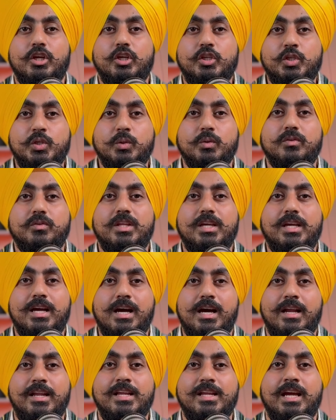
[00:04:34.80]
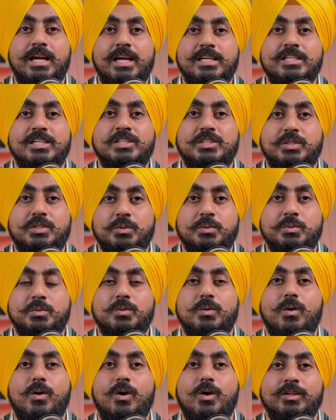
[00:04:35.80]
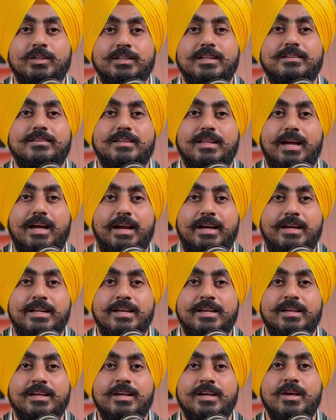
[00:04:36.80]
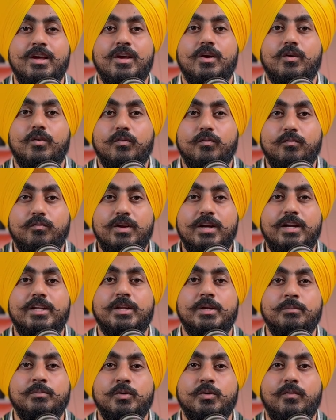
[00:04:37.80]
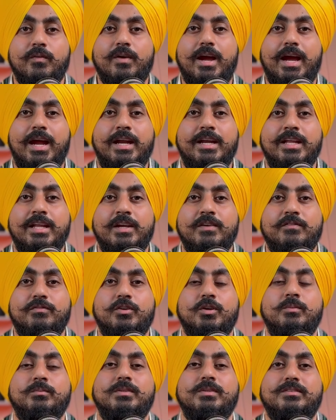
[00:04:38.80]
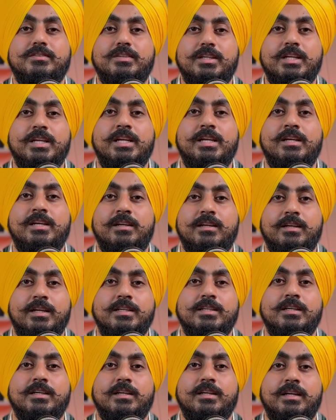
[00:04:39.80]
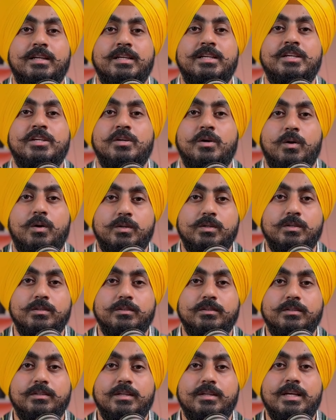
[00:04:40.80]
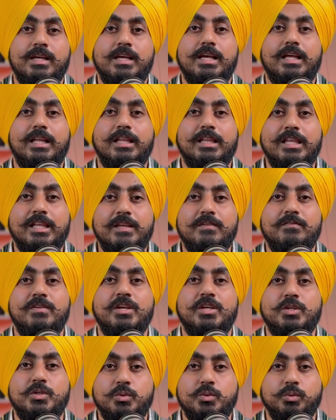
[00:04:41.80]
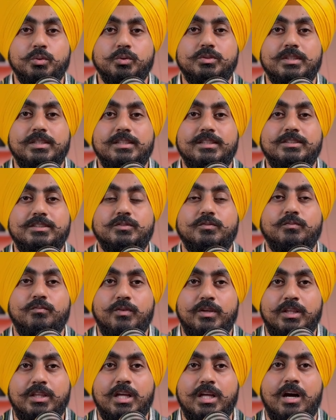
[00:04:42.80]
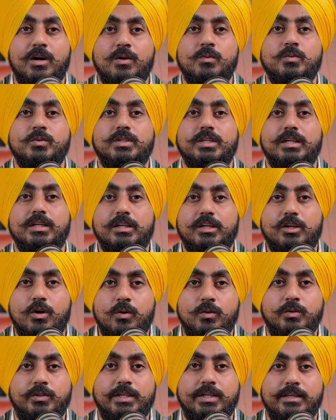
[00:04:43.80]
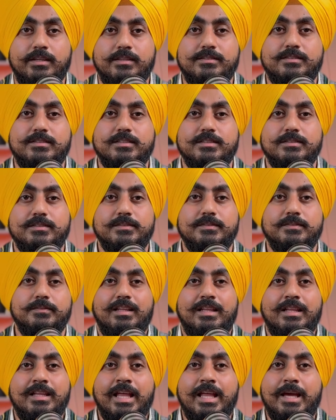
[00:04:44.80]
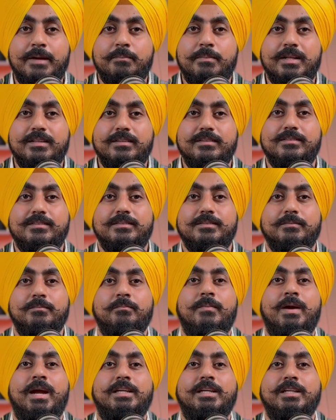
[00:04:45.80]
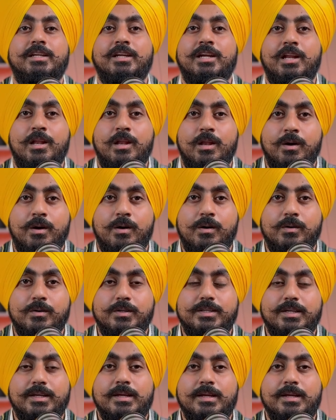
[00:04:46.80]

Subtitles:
Using ARIA hidden true on this heading will remove heading from the screen reader reading order, leaving users without context. Labels matter a lot.